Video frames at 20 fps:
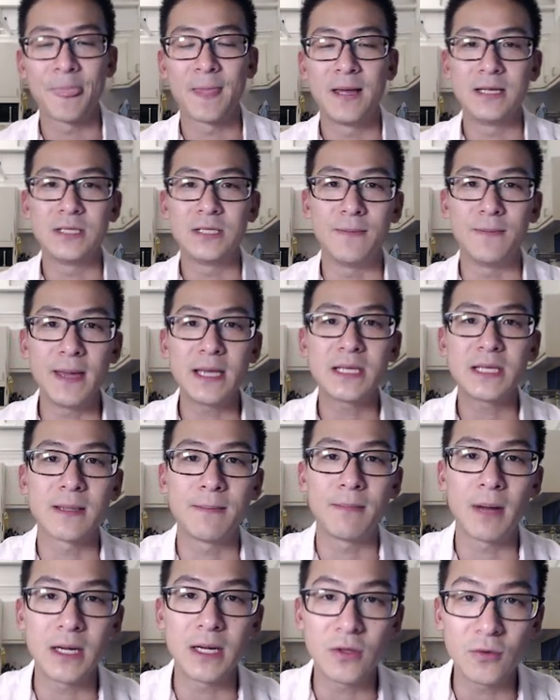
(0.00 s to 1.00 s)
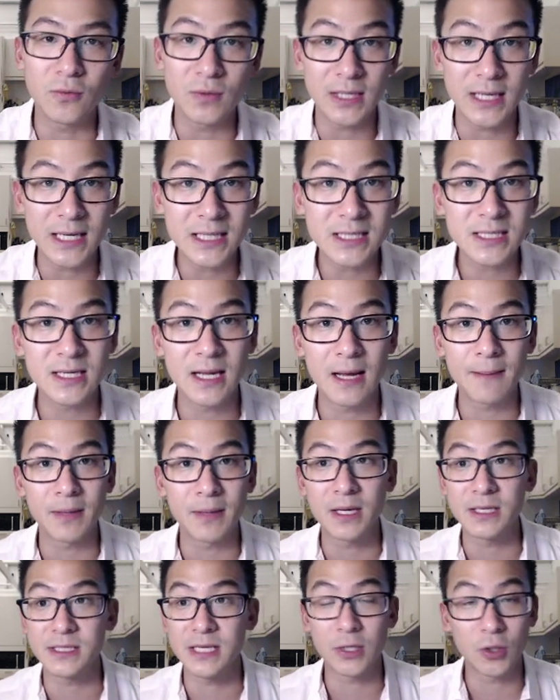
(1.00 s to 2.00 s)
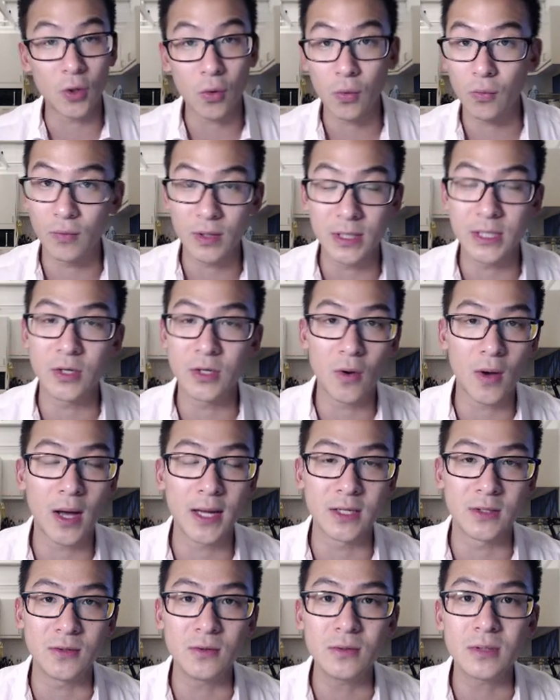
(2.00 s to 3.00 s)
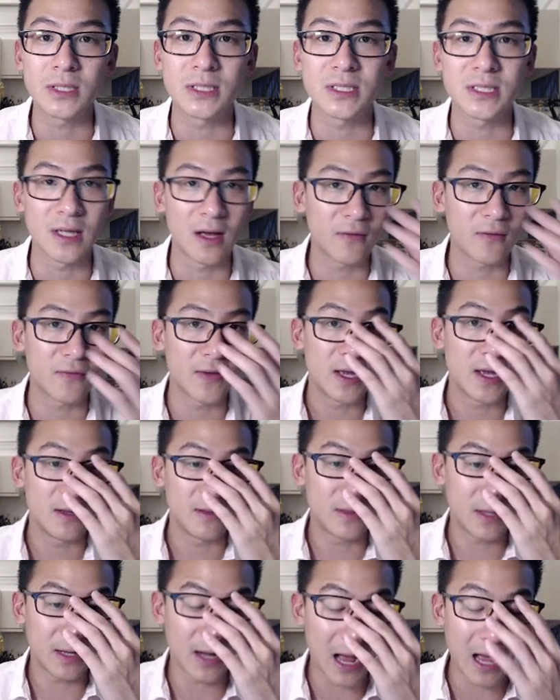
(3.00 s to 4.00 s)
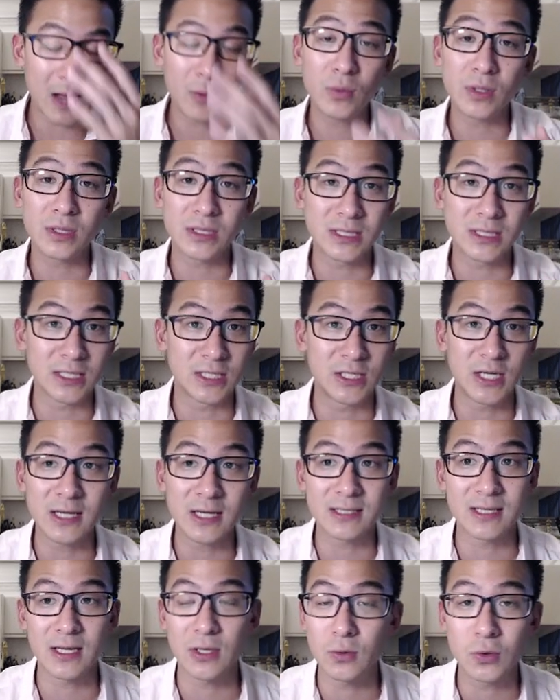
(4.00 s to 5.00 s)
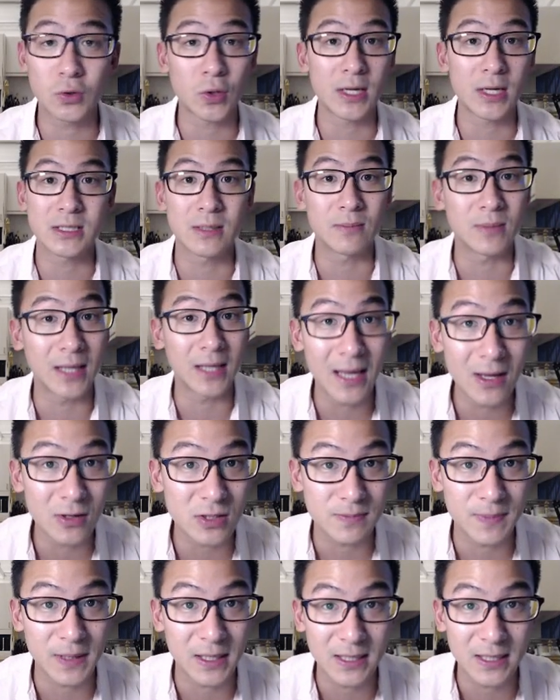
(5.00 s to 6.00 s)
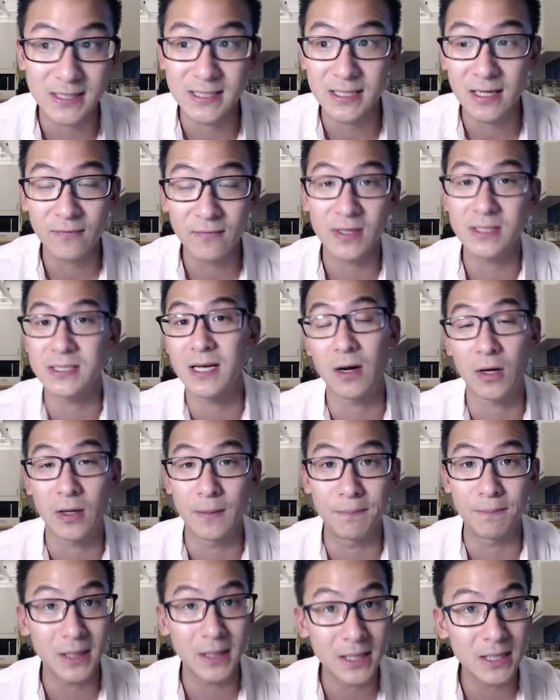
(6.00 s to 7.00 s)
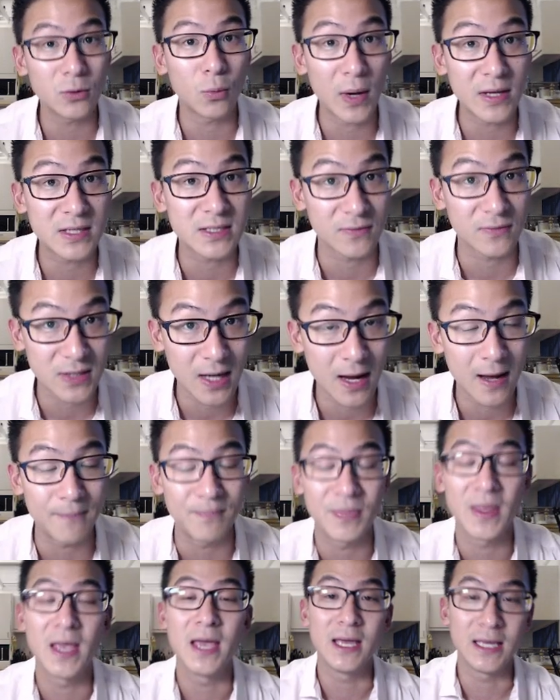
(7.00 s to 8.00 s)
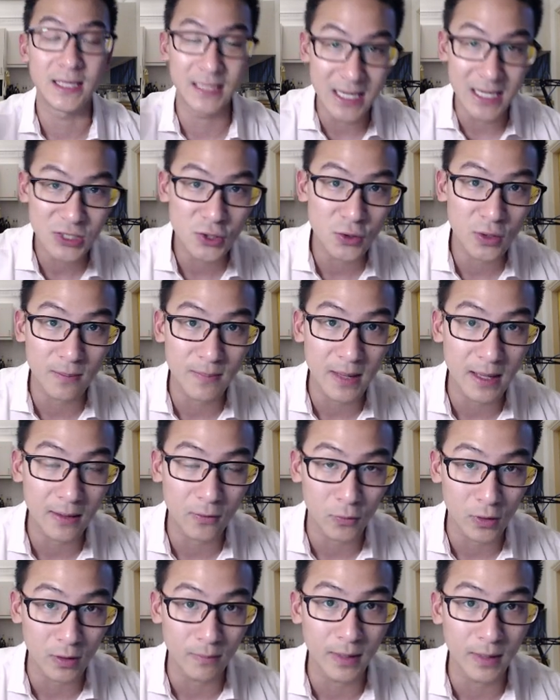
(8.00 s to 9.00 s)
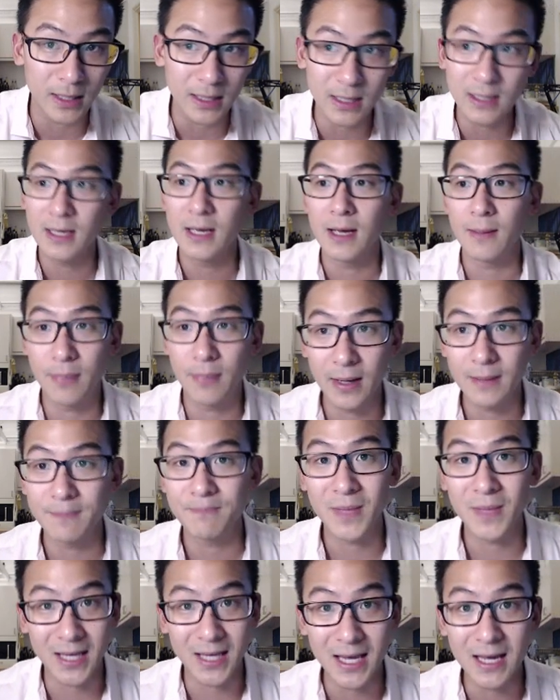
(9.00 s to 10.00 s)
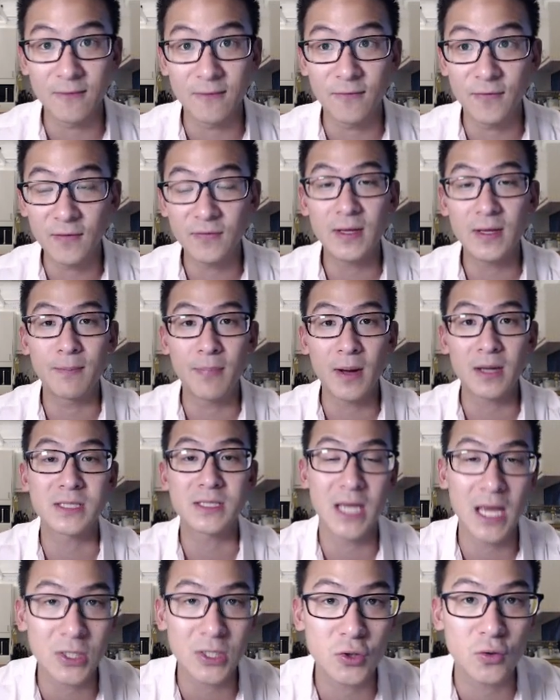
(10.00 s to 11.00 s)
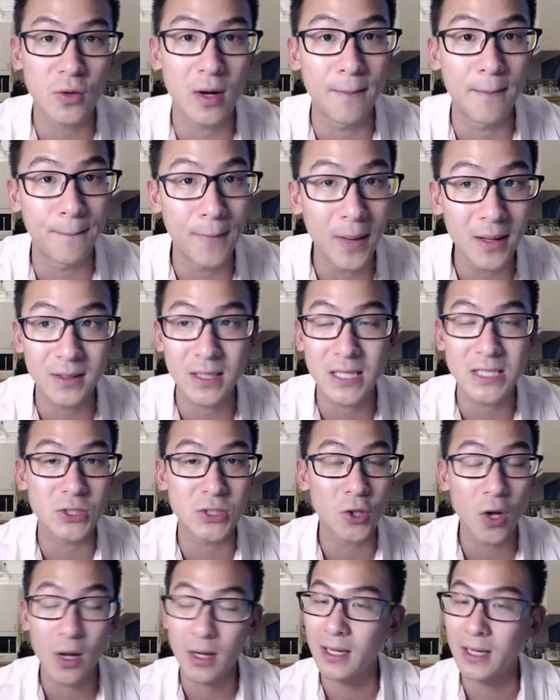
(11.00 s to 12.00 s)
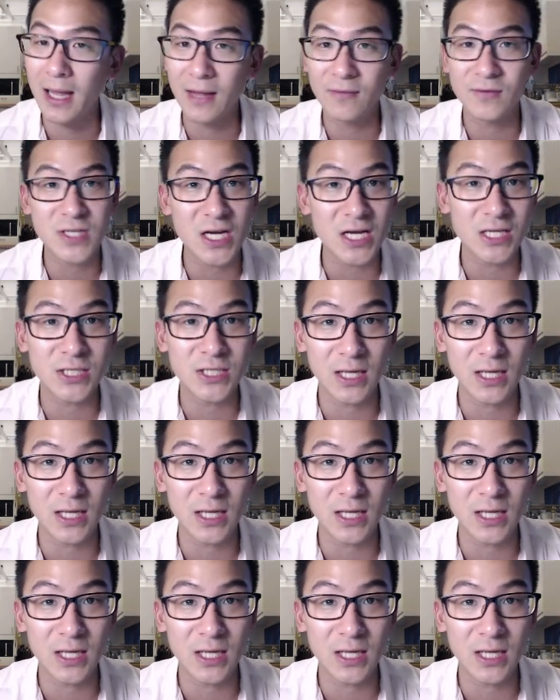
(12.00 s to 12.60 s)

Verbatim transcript: to make some money through the internet because I don't really know how to do this stuff, then I would suggest that you try something else because surveys are a complete waste of time. Yes, you can make real money, but again, 50 bucks extra a month is not life-changing